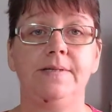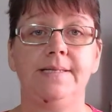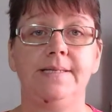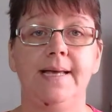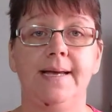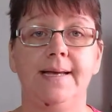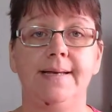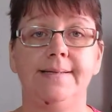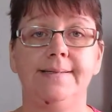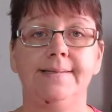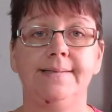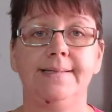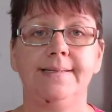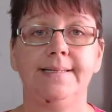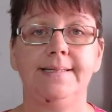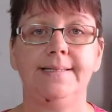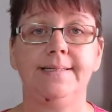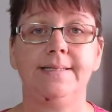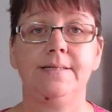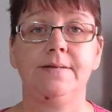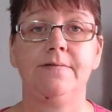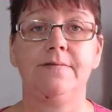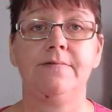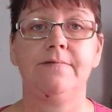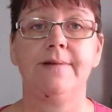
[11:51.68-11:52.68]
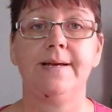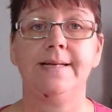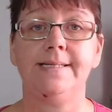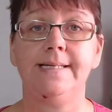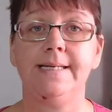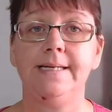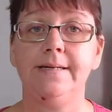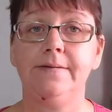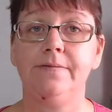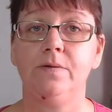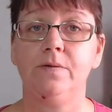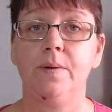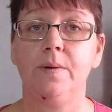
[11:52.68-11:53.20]
second cylinder
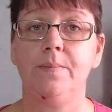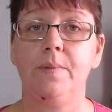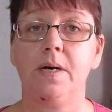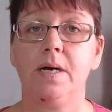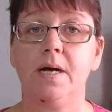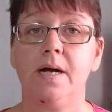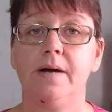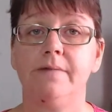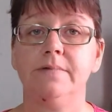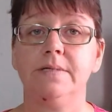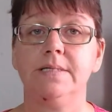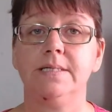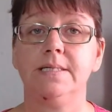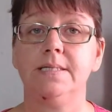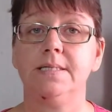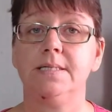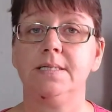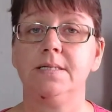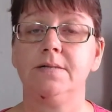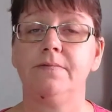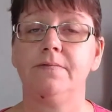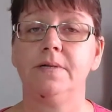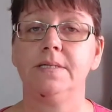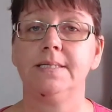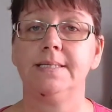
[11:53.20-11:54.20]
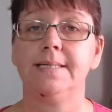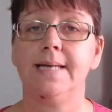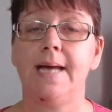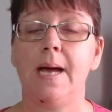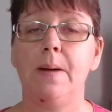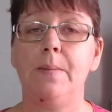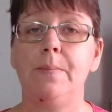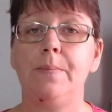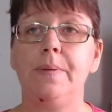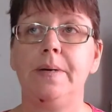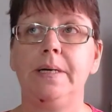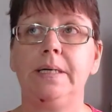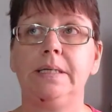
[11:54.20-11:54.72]
ready for when my current cylinder runs
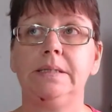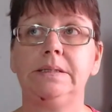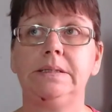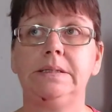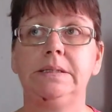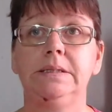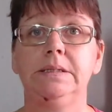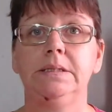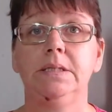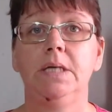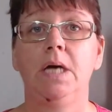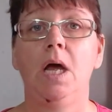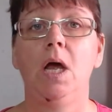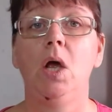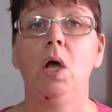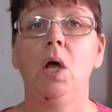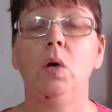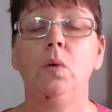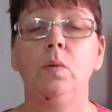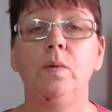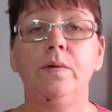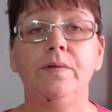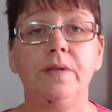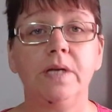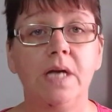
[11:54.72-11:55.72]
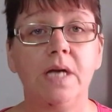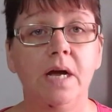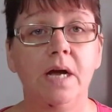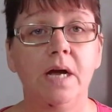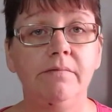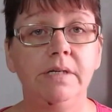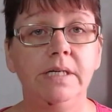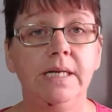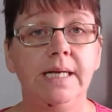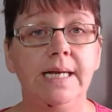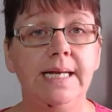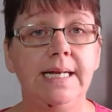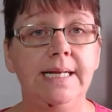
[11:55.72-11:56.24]
out. But with the
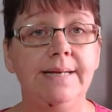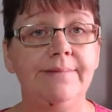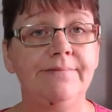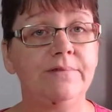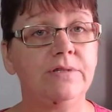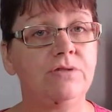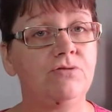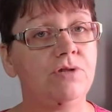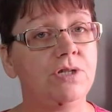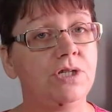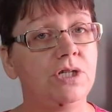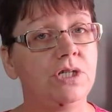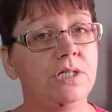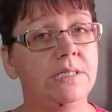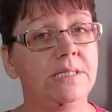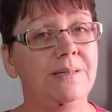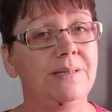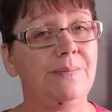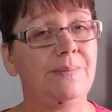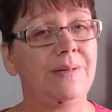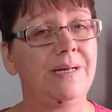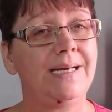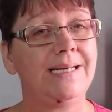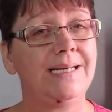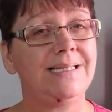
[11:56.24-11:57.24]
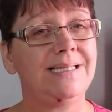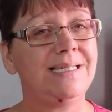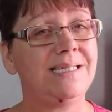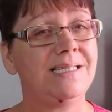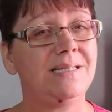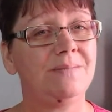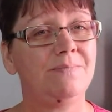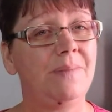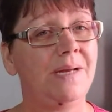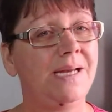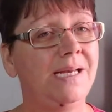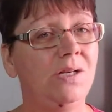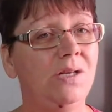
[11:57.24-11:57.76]
current helium restrictions in place,
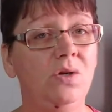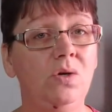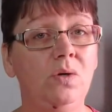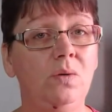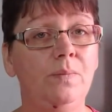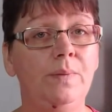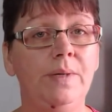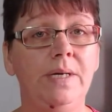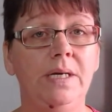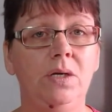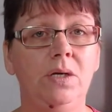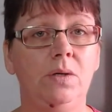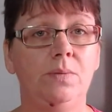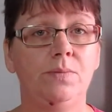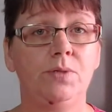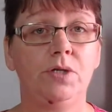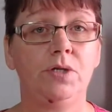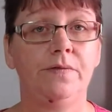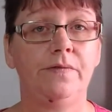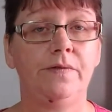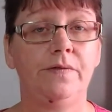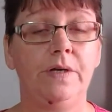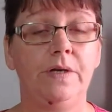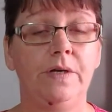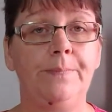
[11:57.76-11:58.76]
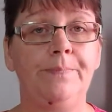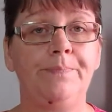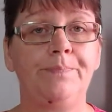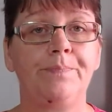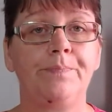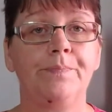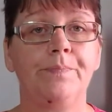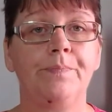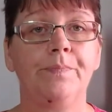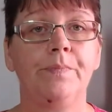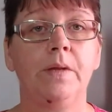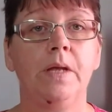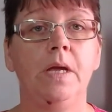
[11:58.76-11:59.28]
this may not be an option for you.
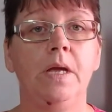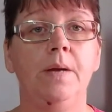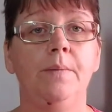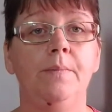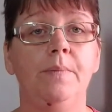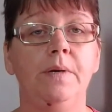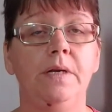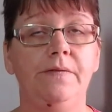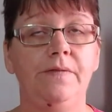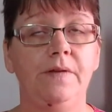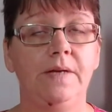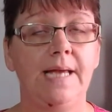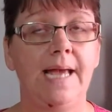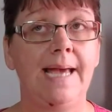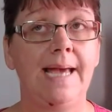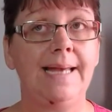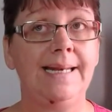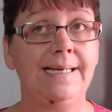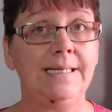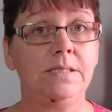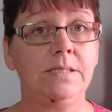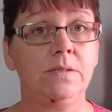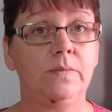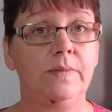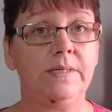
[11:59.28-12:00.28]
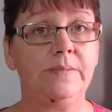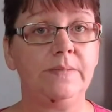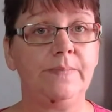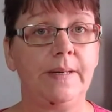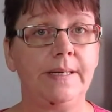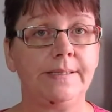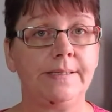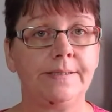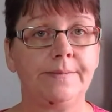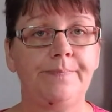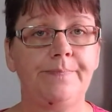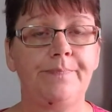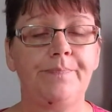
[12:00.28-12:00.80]
But if you can, it is always
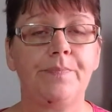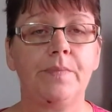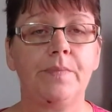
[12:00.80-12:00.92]
best.